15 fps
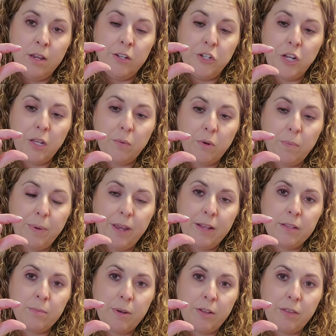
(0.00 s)
jelly roll
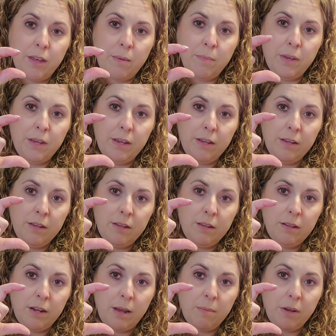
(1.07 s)
pan's about that big,
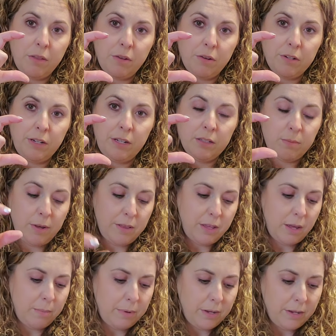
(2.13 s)
and 9x13 is about
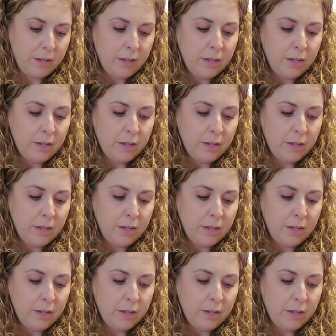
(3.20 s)
that big.